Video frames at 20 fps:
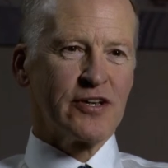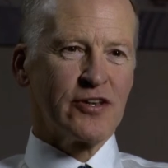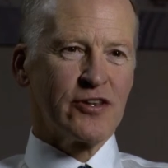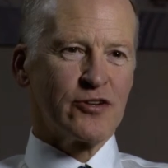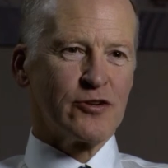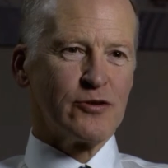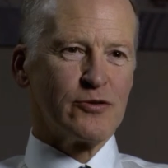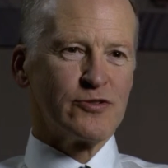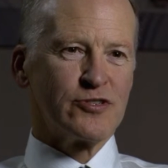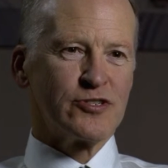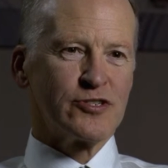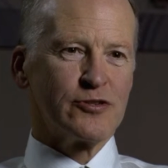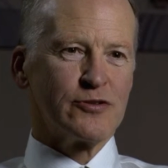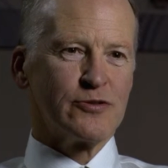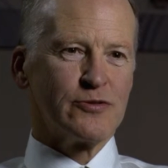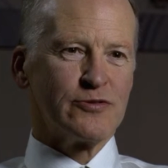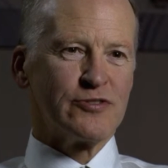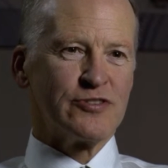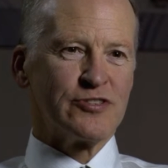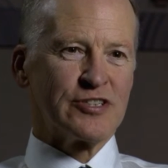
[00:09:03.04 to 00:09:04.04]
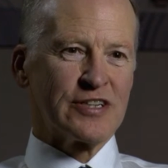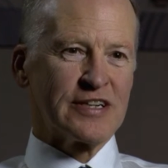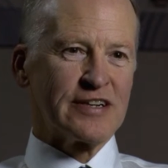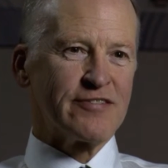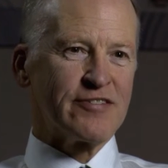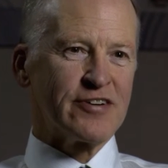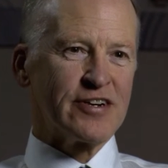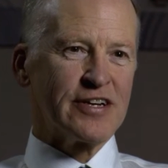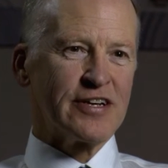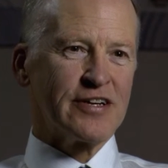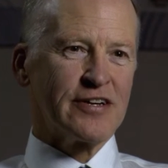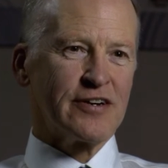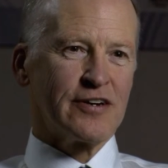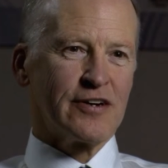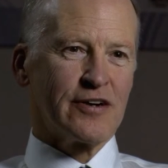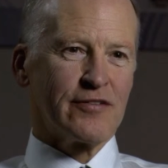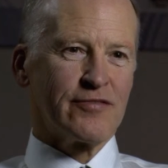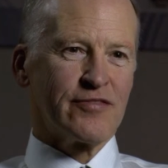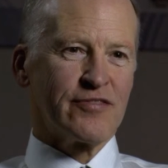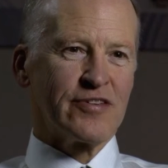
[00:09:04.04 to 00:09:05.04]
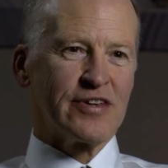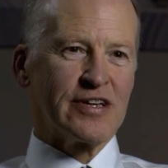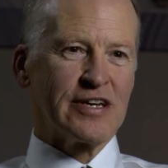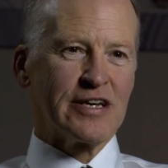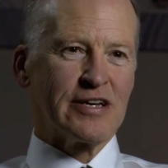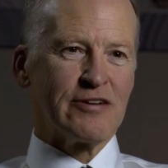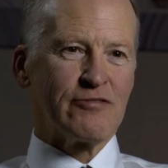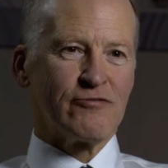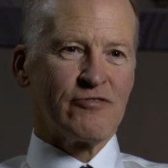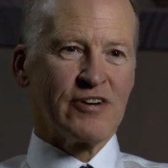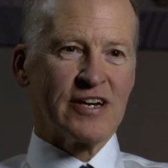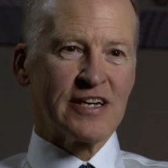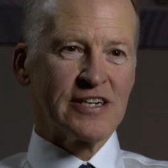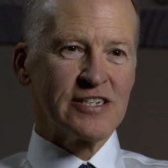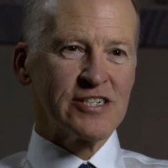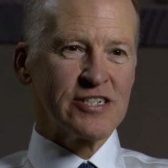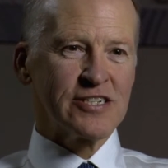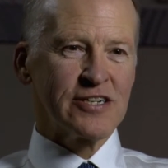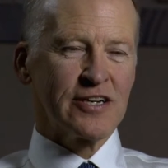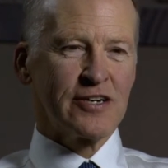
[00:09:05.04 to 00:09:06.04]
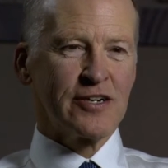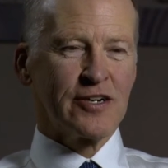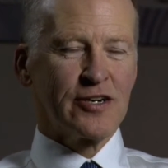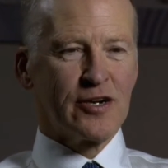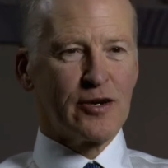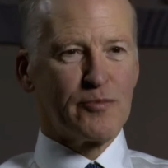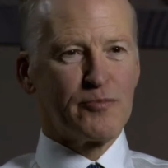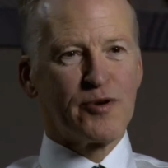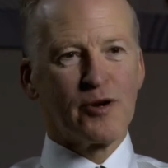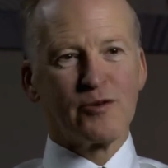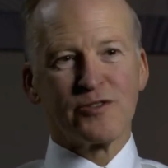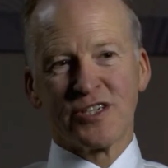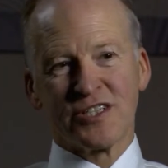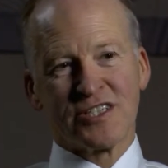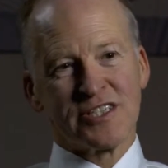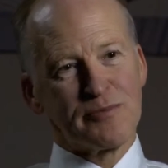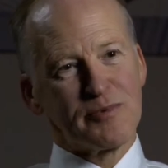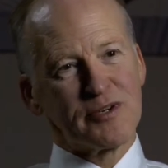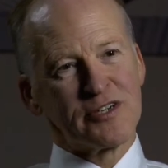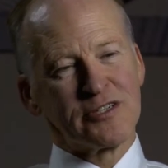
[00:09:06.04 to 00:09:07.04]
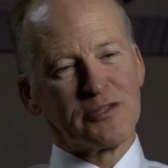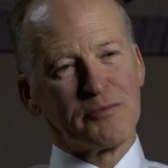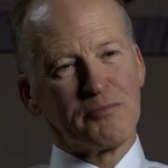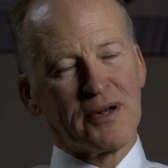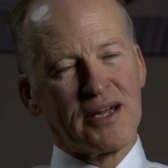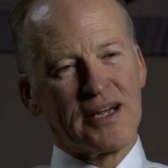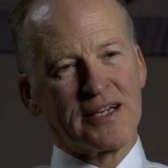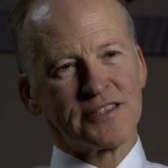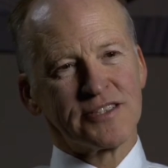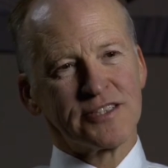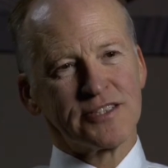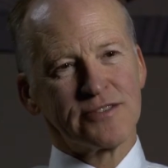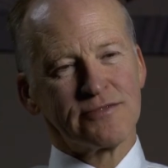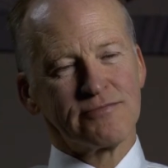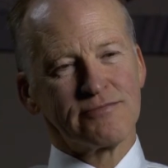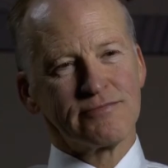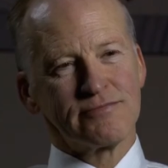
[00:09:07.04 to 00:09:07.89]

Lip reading: through to delivery of the rigs and prototypical plant.